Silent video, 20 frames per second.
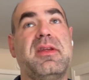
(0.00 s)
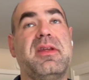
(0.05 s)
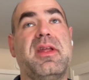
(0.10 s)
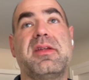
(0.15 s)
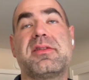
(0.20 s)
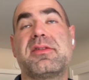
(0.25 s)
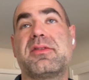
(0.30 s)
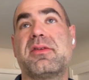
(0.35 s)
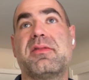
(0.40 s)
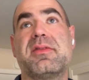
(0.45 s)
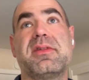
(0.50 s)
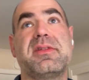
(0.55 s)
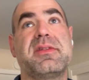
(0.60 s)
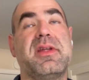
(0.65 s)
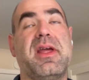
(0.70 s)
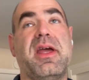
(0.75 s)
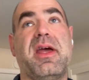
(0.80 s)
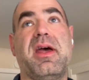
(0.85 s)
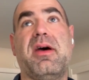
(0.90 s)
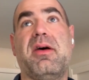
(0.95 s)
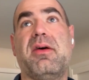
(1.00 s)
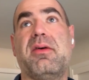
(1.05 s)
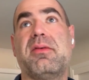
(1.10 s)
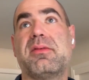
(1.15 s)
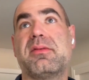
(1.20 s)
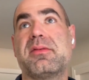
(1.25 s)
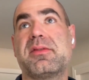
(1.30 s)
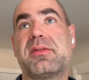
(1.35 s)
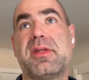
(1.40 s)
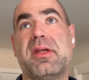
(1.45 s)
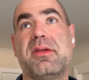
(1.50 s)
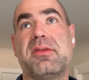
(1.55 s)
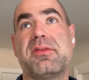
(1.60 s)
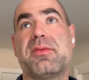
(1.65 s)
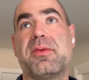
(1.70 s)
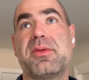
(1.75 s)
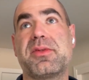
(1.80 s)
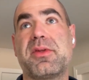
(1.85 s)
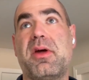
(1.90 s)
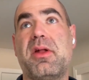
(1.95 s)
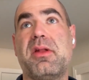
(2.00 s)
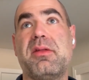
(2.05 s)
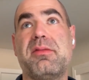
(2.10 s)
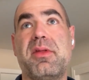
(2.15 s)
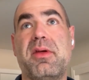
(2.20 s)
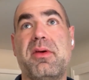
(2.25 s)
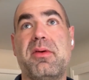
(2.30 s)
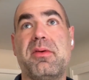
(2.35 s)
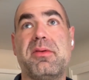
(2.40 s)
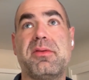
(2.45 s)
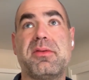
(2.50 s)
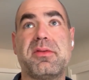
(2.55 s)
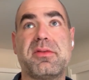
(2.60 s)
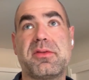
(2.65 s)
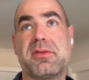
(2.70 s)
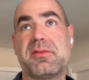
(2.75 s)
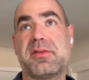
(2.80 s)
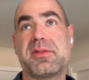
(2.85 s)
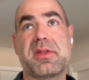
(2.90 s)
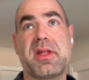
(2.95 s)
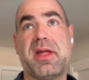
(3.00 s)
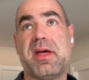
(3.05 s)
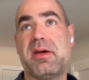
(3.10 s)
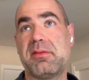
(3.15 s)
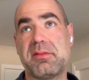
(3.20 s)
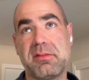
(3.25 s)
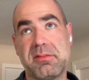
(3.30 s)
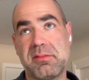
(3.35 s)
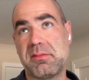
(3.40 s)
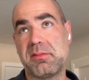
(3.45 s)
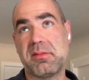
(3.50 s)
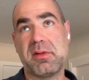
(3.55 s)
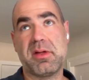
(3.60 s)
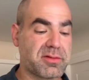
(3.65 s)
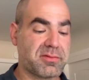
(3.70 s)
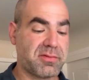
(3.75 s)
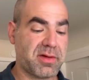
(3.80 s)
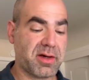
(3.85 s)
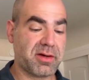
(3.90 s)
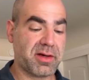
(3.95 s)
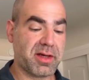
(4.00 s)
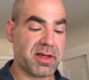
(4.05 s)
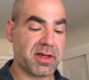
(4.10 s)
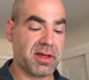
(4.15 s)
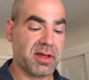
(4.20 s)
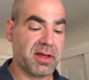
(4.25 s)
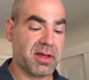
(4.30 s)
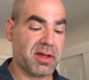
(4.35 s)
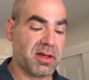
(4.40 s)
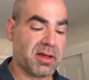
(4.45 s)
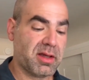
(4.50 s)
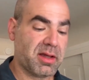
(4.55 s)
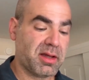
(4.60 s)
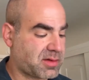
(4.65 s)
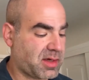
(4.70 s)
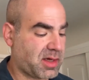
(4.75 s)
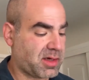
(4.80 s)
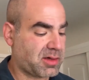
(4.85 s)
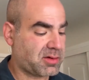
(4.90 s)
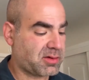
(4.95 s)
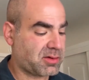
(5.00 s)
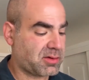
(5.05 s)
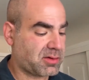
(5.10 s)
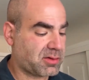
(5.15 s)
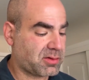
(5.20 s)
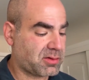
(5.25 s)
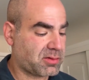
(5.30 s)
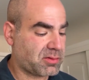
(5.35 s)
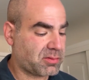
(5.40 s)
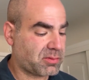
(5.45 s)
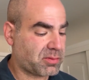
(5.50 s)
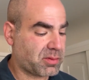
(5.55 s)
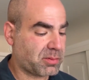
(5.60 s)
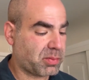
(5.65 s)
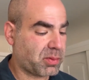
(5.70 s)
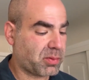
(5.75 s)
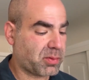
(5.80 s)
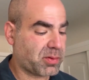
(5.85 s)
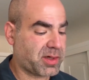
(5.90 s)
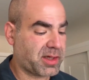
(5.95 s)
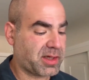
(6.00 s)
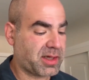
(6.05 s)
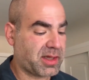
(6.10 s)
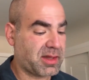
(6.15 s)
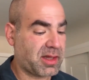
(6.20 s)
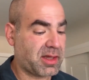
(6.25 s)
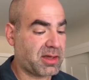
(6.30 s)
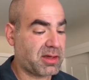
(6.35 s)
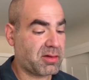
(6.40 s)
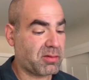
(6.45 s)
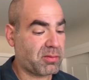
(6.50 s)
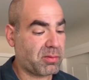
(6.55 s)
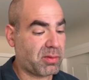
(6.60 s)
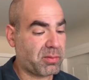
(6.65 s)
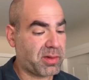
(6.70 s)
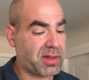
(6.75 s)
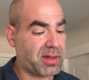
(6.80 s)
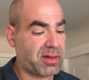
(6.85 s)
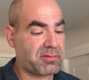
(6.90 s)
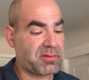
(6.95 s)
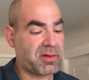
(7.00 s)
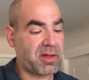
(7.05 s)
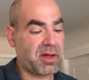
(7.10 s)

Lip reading: Zendesk, ServiceNow, Salesforce, all of those, Service Cloud, just very standard reporting. And then what we